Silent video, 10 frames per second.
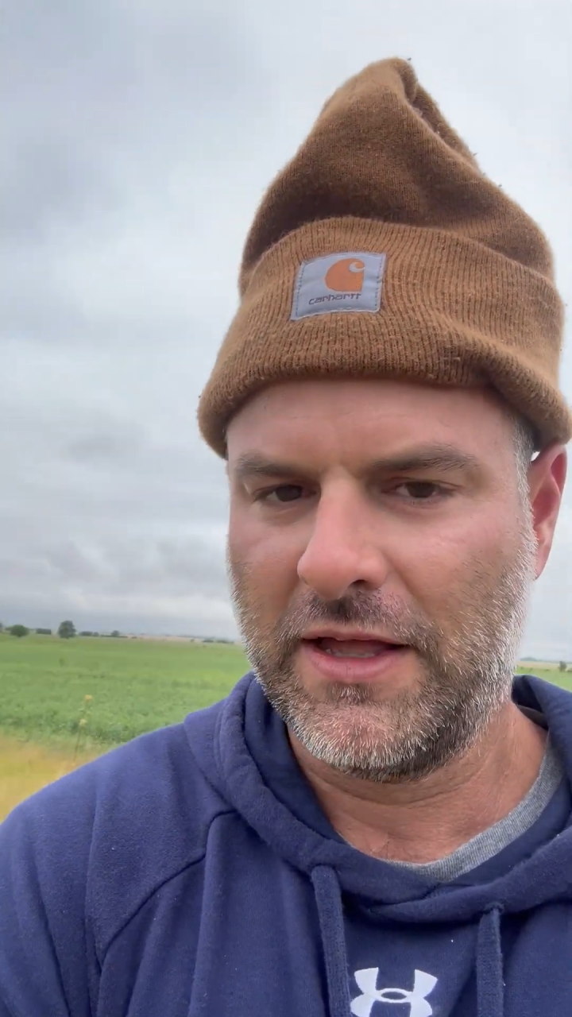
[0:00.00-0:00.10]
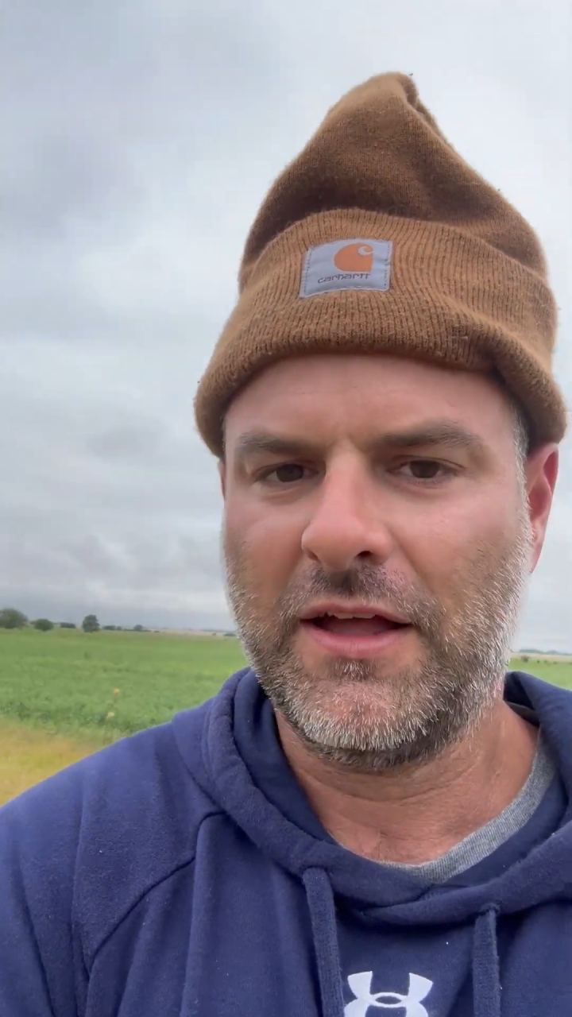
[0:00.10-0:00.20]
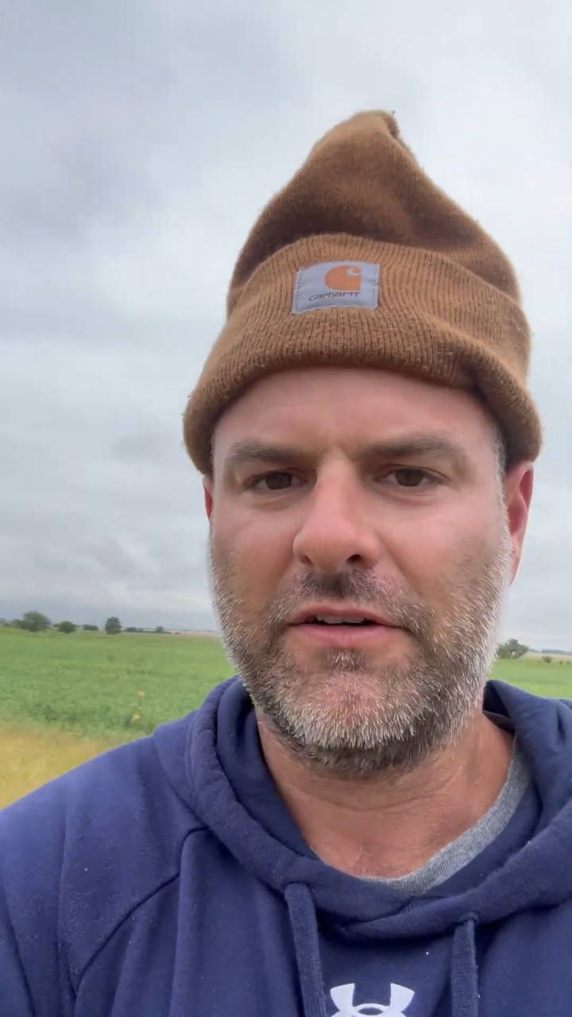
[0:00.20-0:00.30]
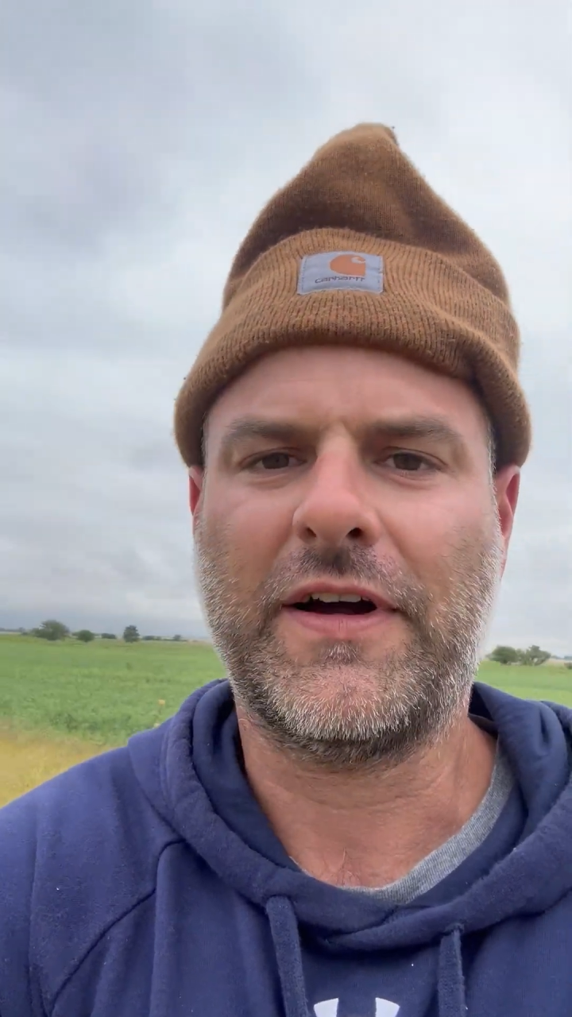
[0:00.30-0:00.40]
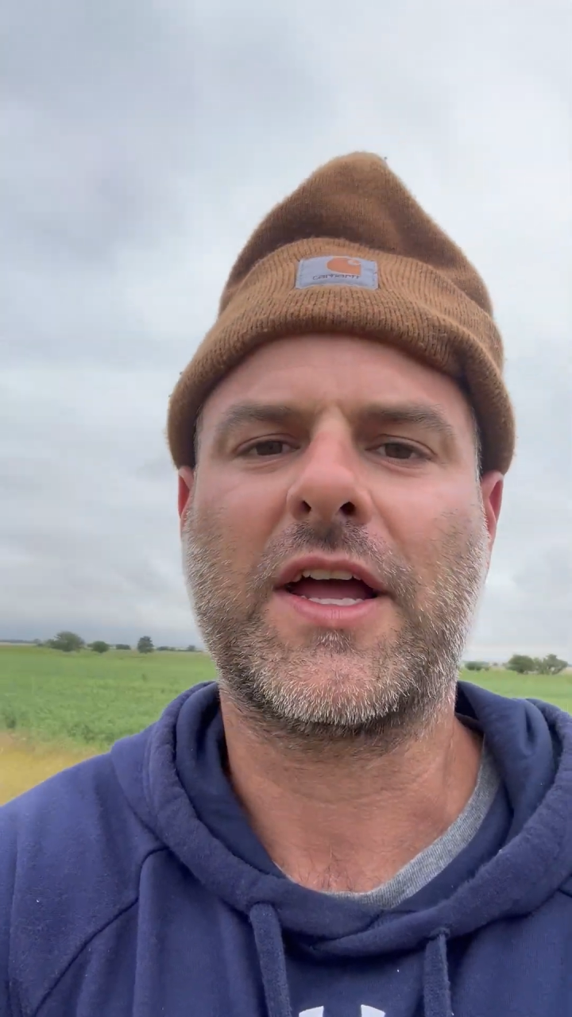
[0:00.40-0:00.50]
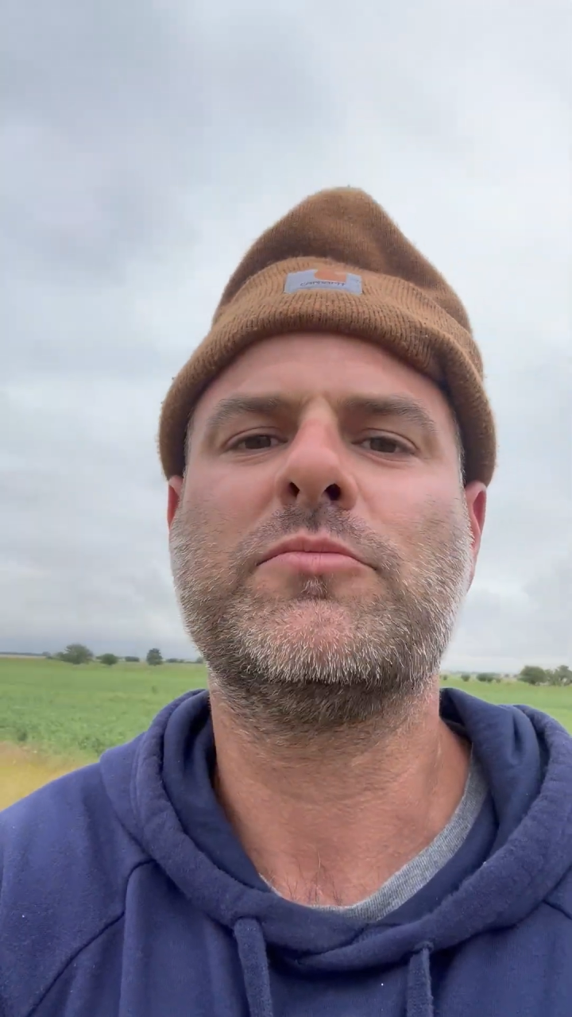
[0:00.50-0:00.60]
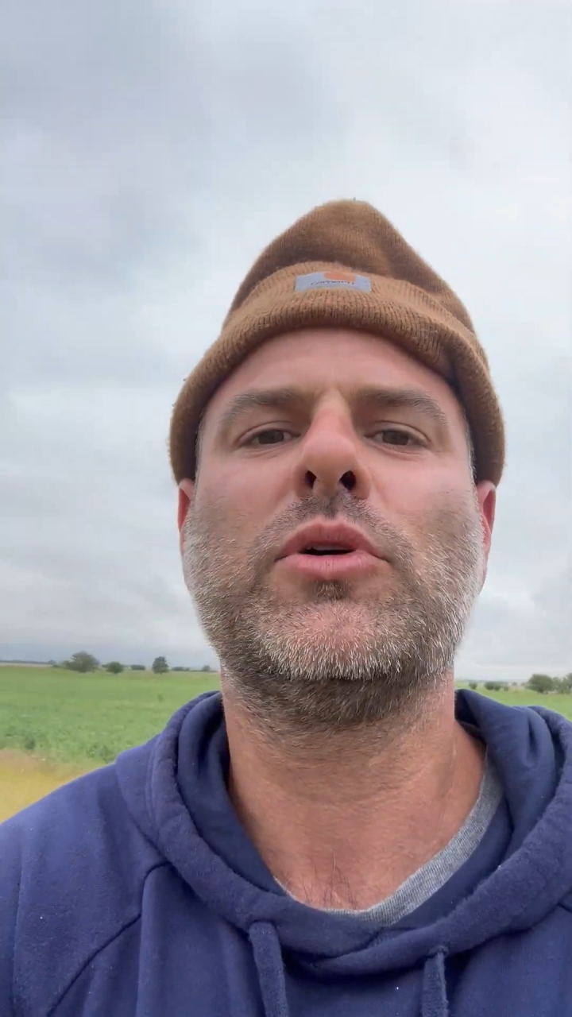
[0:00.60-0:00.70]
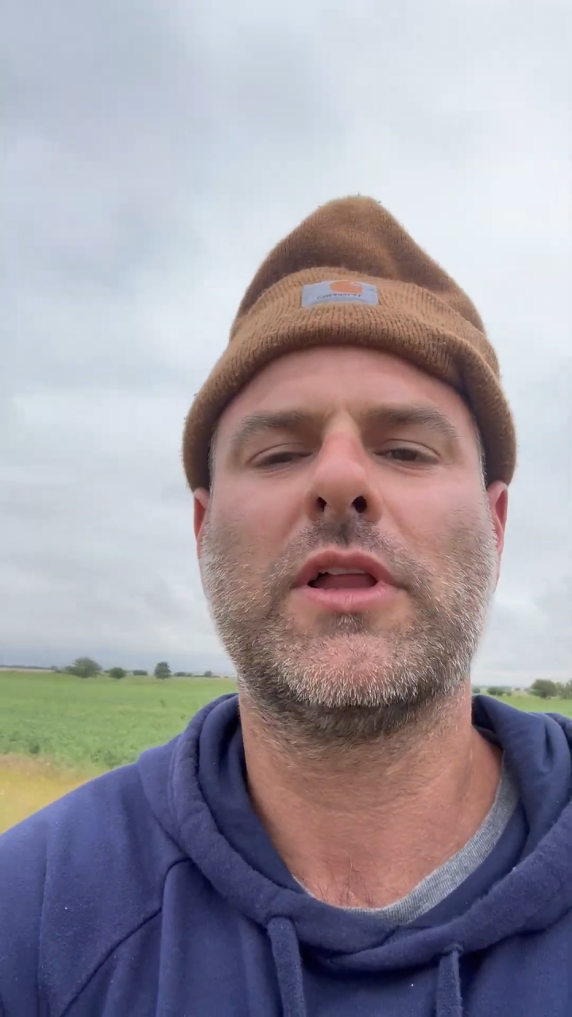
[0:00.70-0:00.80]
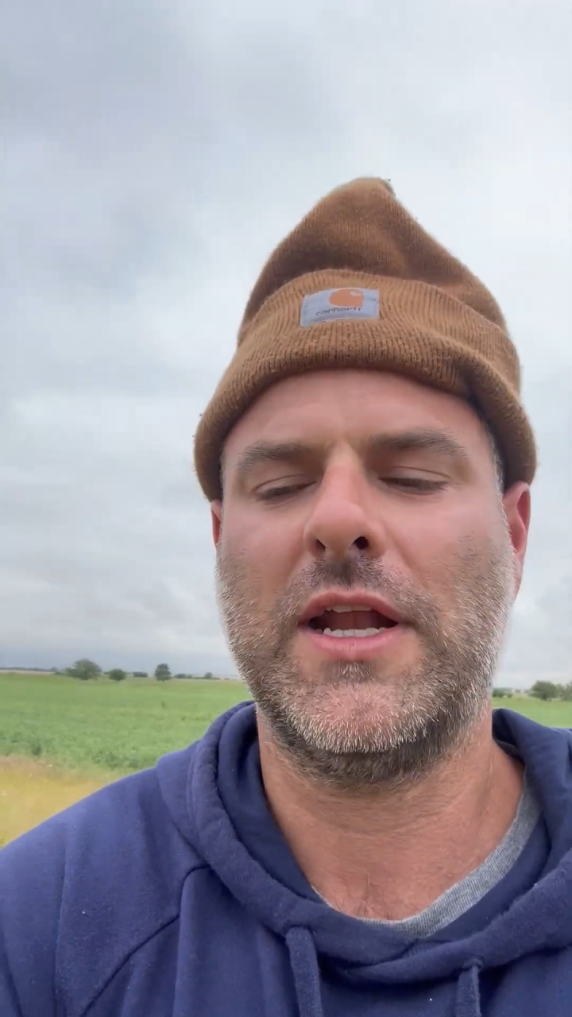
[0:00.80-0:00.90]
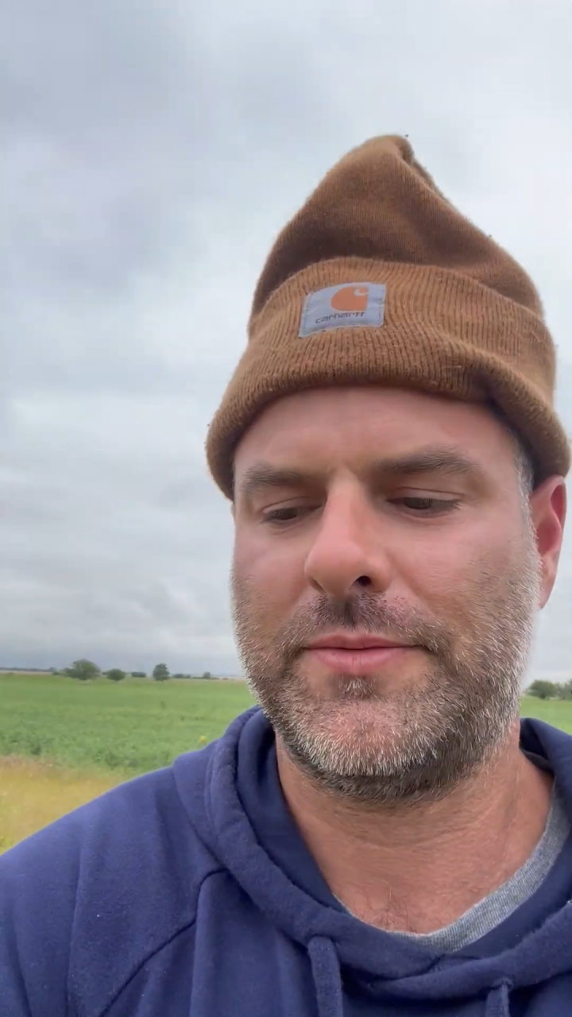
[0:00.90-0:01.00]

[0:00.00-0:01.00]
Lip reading: If I could pull it up